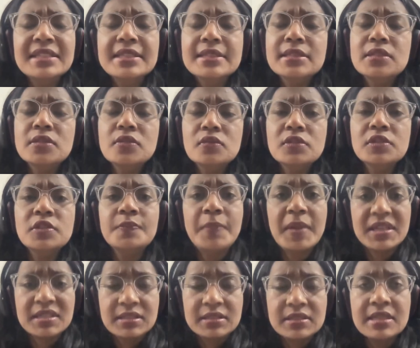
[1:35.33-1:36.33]
There is no
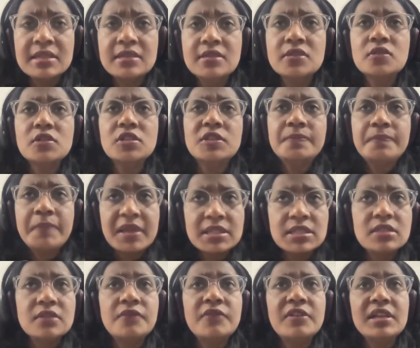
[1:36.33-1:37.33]

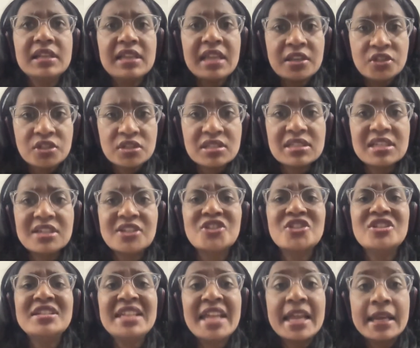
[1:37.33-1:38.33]
specific
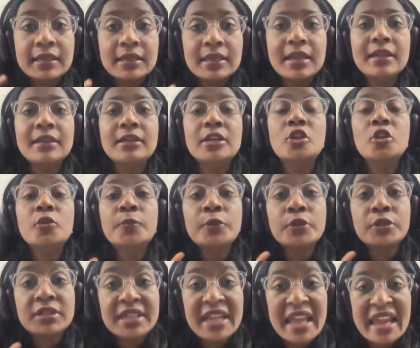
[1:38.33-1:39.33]
legislation dedicated to
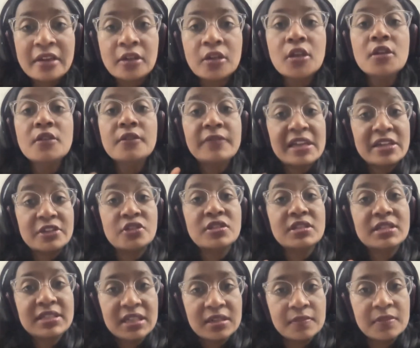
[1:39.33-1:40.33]
protect fashion
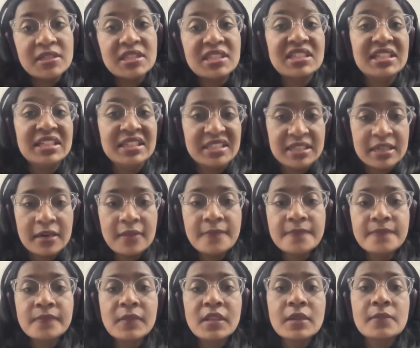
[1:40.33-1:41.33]
statements in India,
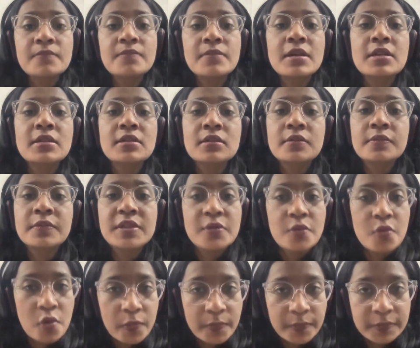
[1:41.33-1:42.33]
but we
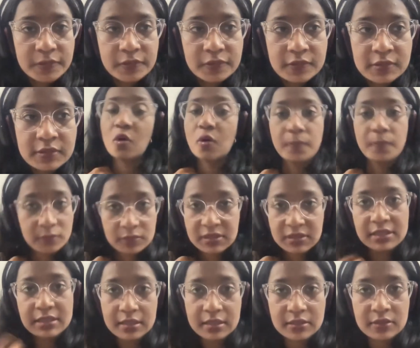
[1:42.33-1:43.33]
can hope to
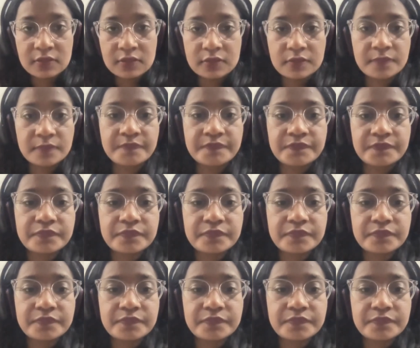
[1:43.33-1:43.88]
see that soon.